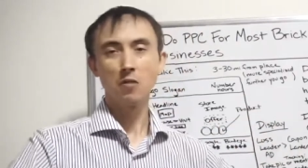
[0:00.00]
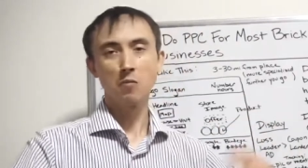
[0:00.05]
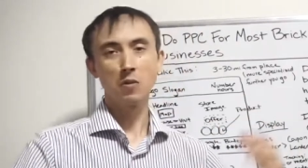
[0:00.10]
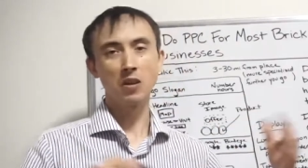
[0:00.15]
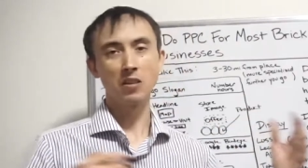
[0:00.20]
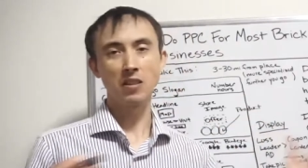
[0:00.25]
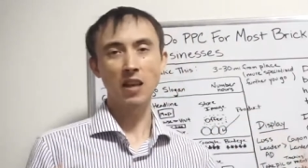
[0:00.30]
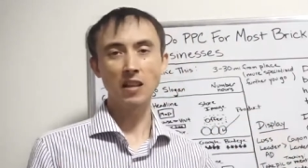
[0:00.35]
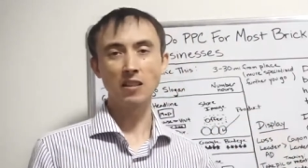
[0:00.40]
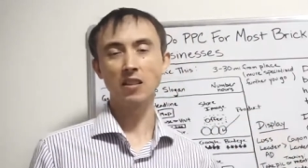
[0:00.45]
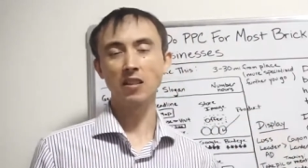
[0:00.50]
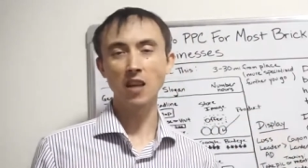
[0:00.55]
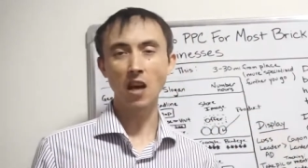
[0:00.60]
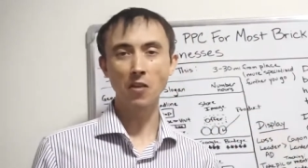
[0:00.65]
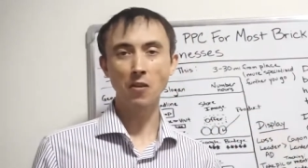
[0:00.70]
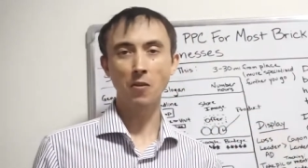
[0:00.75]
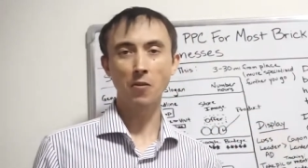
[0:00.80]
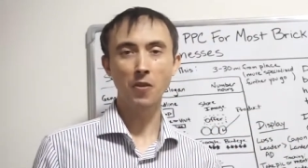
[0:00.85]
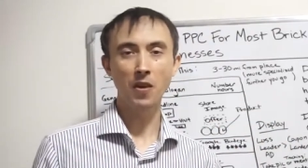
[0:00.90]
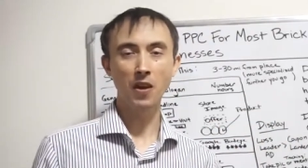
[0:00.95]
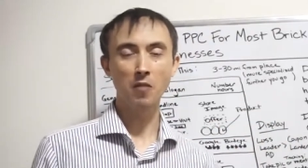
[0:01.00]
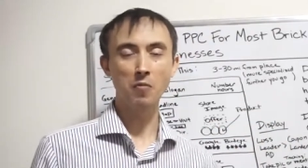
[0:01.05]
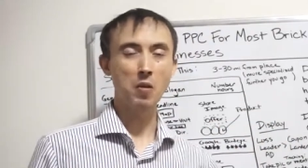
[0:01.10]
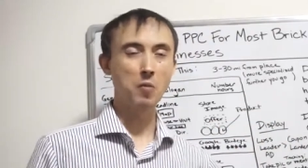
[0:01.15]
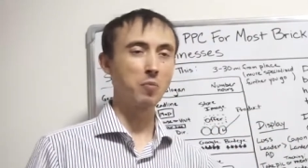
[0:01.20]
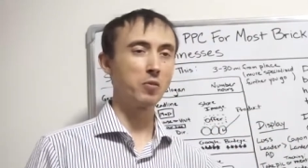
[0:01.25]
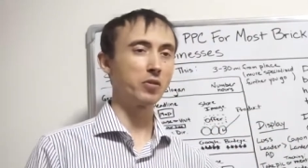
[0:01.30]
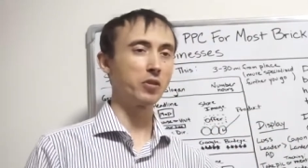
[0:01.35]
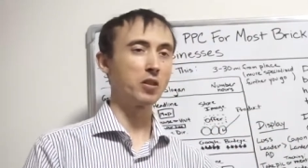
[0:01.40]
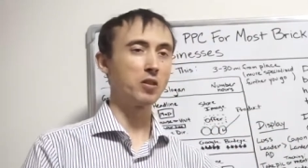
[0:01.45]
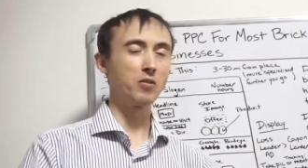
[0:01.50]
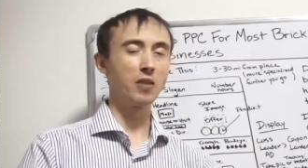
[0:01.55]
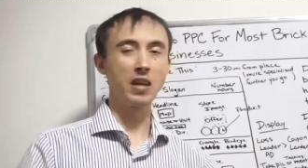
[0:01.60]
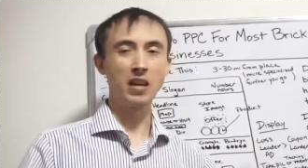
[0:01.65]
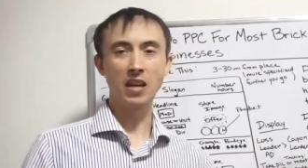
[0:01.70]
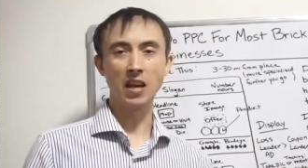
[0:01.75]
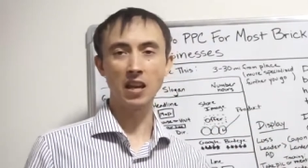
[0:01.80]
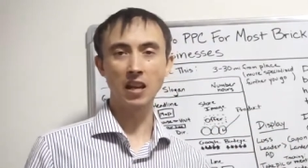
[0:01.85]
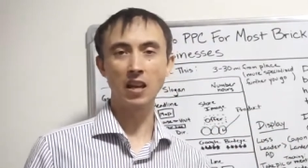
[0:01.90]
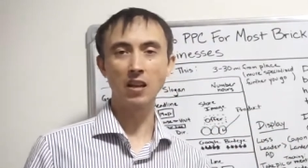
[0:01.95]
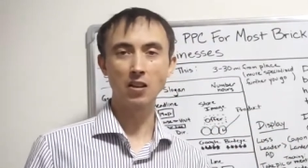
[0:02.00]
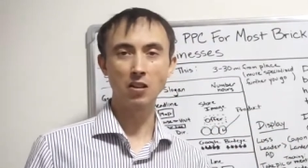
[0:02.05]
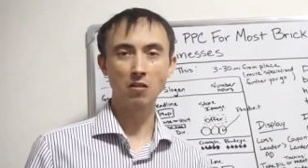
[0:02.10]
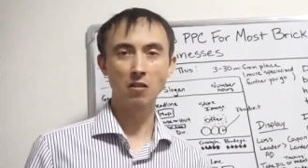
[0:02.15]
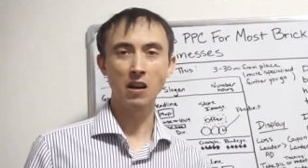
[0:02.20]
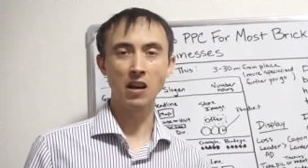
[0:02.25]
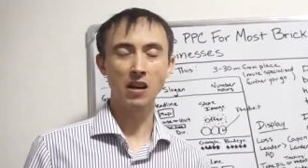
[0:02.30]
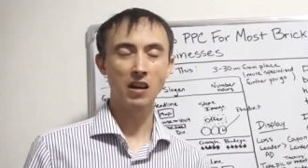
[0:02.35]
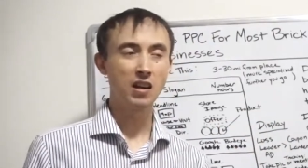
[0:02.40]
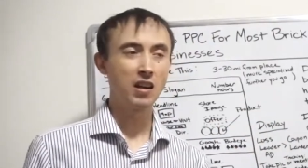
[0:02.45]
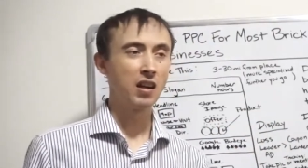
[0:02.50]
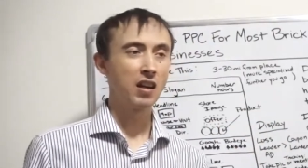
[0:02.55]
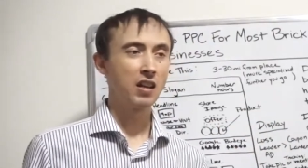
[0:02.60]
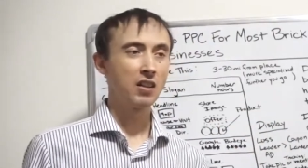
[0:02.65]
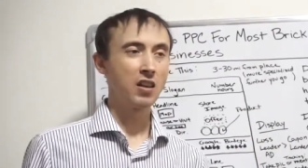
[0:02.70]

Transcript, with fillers: because that's another thing people do. They get into it.